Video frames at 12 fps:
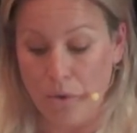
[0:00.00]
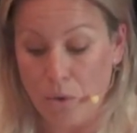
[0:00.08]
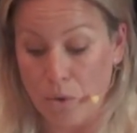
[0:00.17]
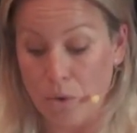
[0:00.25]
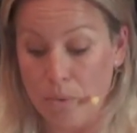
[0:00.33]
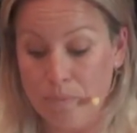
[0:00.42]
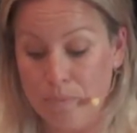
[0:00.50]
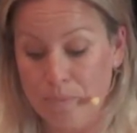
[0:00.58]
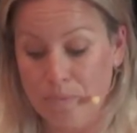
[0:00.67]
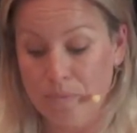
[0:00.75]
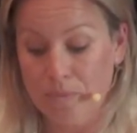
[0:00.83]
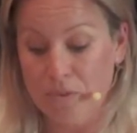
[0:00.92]
Or
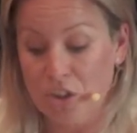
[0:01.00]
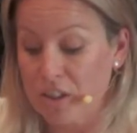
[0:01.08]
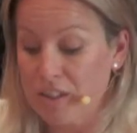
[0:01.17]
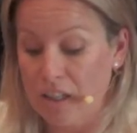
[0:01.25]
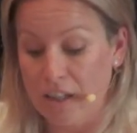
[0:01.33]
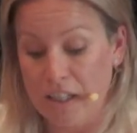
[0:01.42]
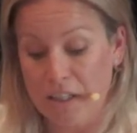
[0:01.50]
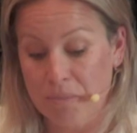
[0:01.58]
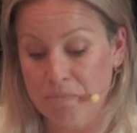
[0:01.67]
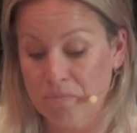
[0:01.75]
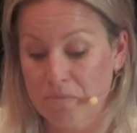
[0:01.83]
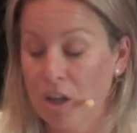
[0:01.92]
just like
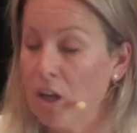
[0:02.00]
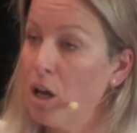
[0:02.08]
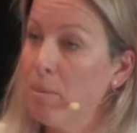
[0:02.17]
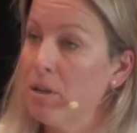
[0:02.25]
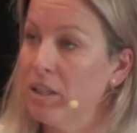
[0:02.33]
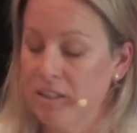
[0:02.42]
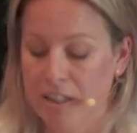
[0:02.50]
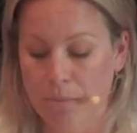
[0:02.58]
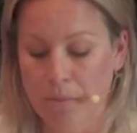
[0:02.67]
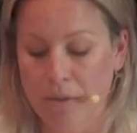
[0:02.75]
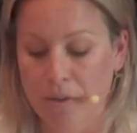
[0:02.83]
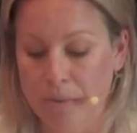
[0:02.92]
Herbert and
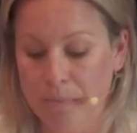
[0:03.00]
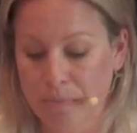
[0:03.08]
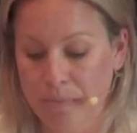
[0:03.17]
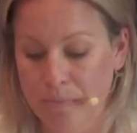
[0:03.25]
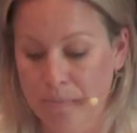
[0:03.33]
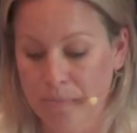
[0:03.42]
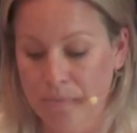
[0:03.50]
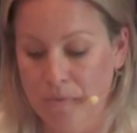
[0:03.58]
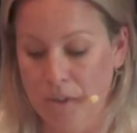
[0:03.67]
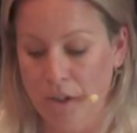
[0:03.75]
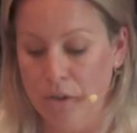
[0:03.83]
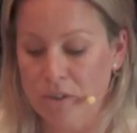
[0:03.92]
Zalmira,
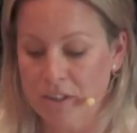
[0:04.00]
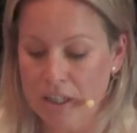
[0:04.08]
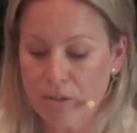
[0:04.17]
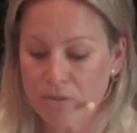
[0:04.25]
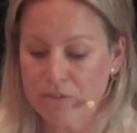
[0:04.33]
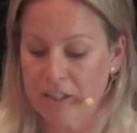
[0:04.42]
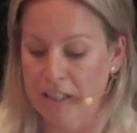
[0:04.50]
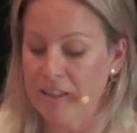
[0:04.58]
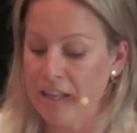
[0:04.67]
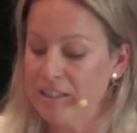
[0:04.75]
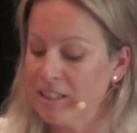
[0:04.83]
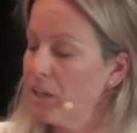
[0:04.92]
who in
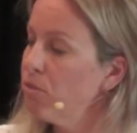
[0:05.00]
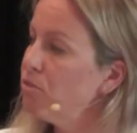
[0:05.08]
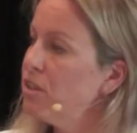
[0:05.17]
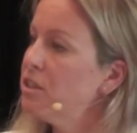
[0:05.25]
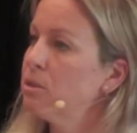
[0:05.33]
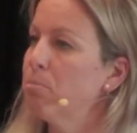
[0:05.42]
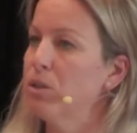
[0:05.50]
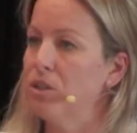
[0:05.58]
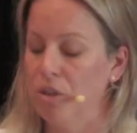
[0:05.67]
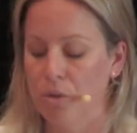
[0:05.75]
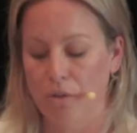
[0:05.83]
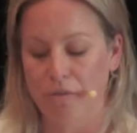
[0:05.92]
their selfless
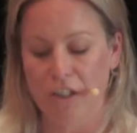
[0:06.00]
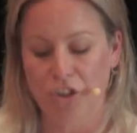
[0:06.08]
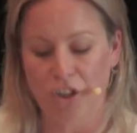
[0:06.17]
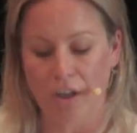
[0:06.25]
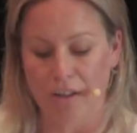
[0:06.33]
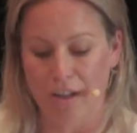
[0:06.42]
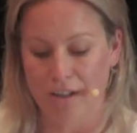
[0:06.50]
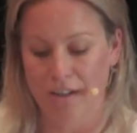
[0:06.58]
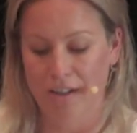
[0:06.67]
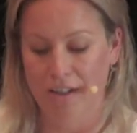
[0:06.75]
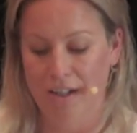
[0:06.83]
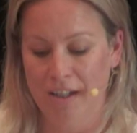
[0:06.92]
pursuit of each other,
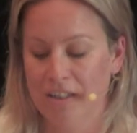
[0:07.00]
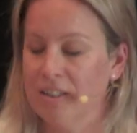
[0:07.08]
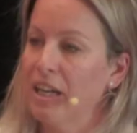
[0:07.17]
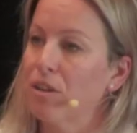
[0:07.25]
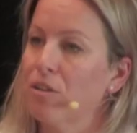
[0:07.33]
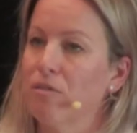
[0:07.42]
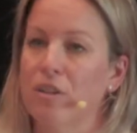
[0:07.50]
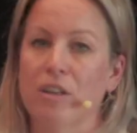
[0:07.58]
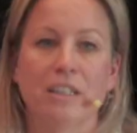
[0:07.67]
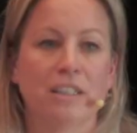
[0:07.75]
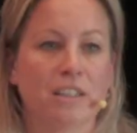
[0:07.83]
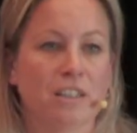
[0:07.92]

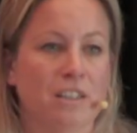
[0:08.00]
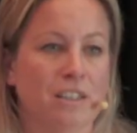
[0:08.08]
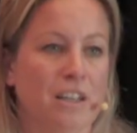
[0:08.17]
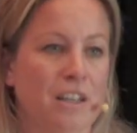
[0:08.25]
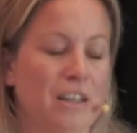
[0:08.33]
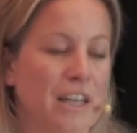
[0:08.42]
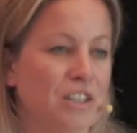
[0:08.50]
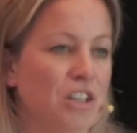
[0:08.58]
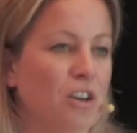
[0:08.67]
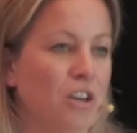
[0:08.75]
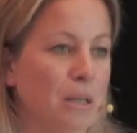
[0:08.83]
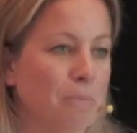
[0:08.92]
sacrificed their
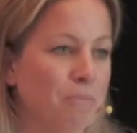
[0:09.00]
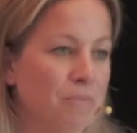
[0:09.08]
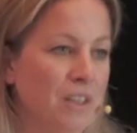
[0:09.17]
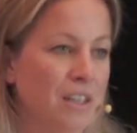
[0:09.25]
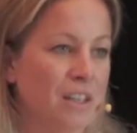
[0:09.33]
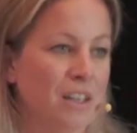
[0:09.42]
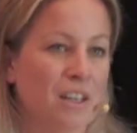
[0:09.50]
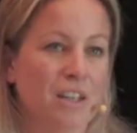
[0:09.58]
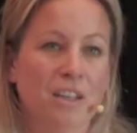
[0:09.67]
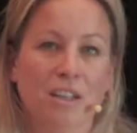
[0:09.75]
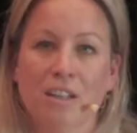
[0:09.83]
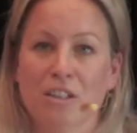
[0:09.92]
time
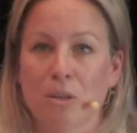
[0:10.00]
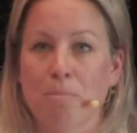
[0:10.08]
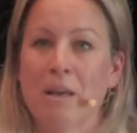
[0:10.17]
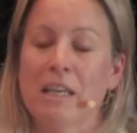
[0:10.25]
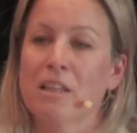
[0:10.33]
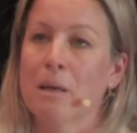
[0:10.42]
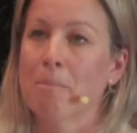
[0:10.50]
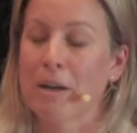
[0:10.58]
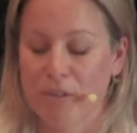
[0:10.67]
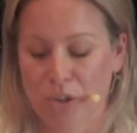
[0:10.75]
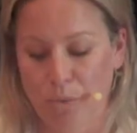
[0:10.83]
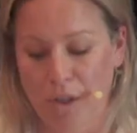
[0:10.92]
to make their
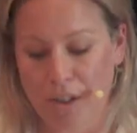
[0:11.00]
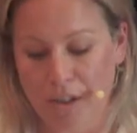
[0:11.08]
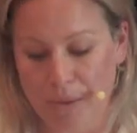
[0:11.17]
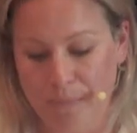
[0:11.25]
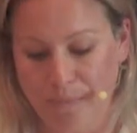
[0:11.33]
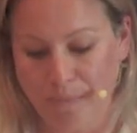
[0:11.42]
marriage work.